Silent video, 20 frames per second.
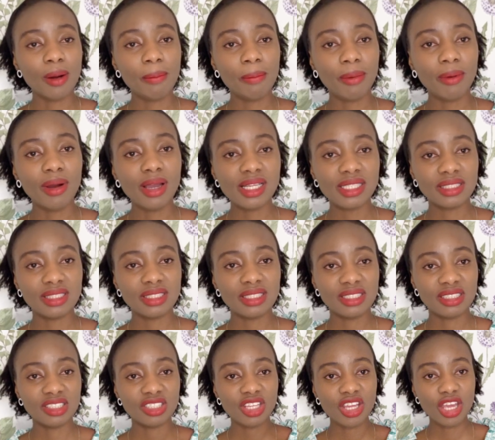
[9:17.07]
point
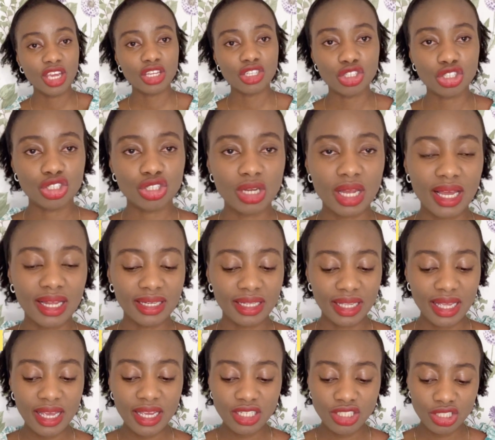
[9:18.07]
is H, and
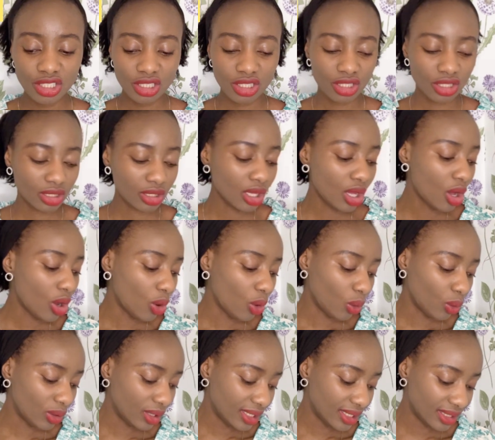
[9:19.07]
the H is
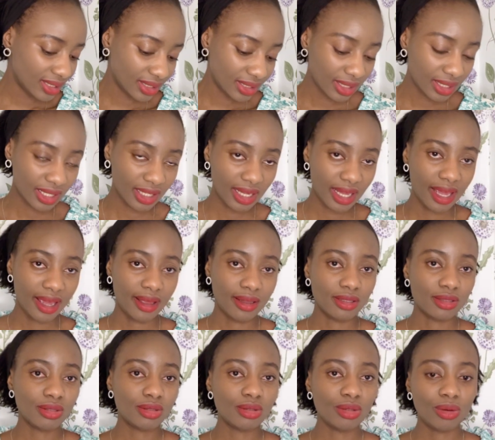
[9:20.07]
holistic care.
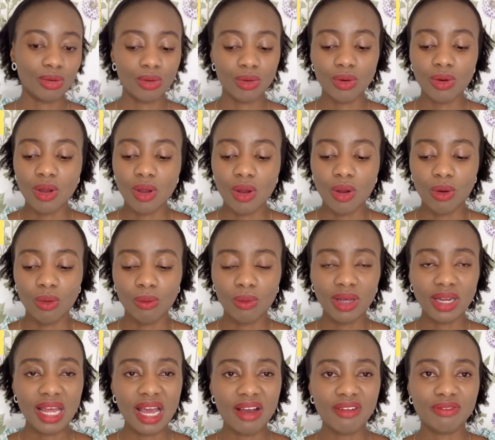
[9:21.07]
So
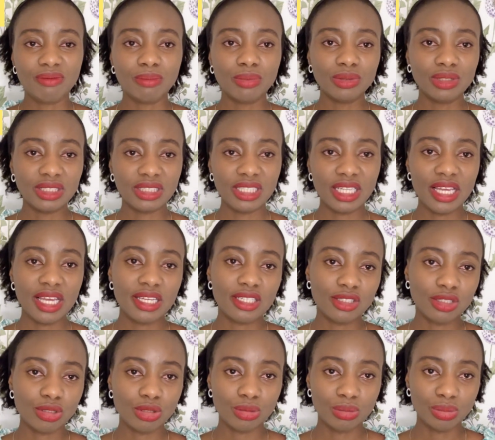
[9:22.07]
what I've put the
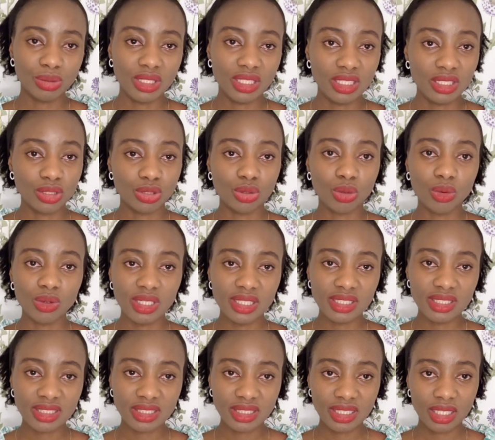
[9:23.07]
H to be is
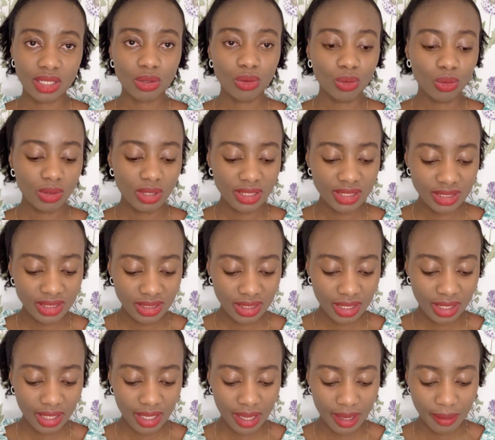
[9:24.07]

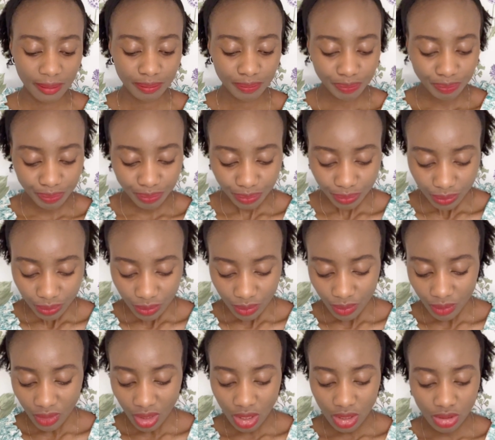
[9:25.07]
holistic care.
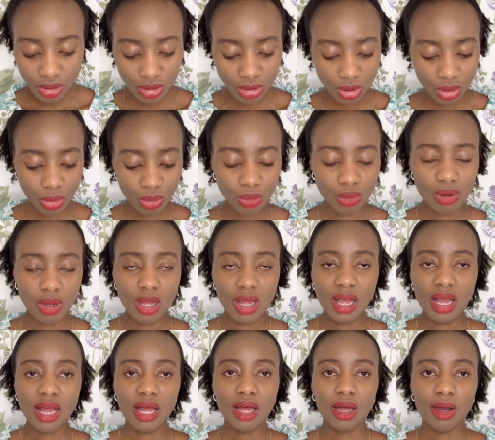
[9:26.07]
So
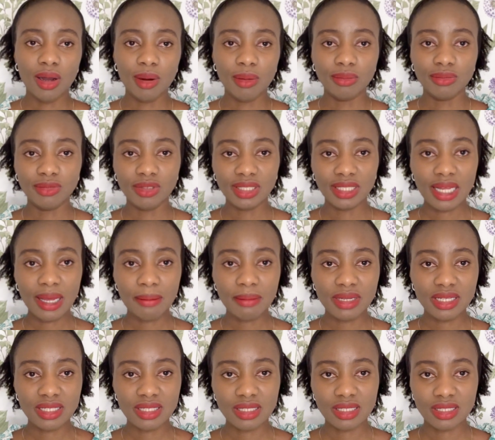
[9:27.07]
what that
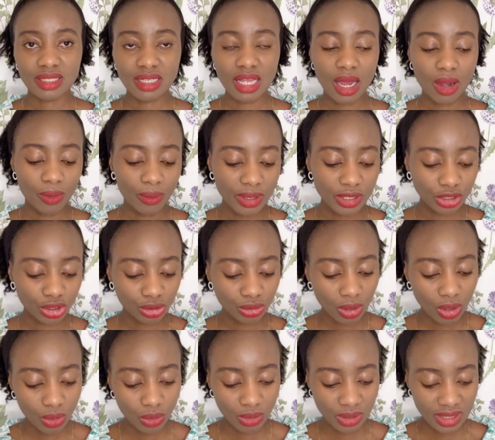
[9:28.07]
means is I will
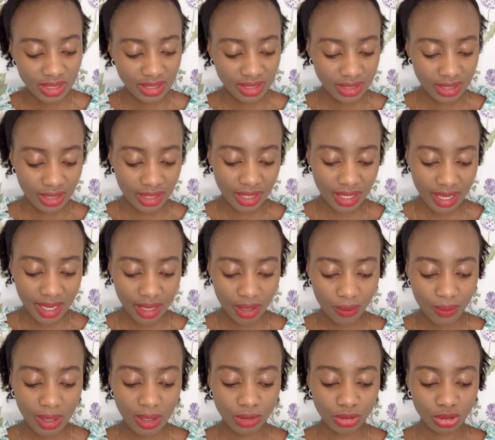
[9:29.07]
ensure holistic care
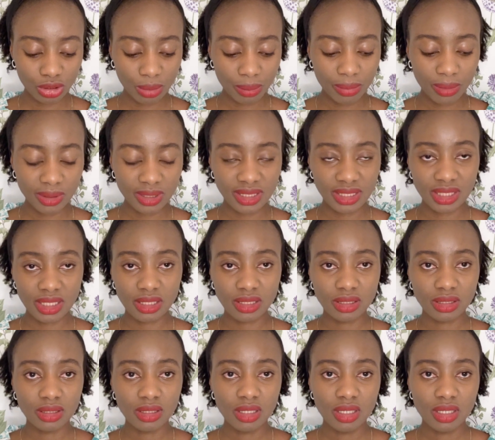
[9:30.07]
while supporting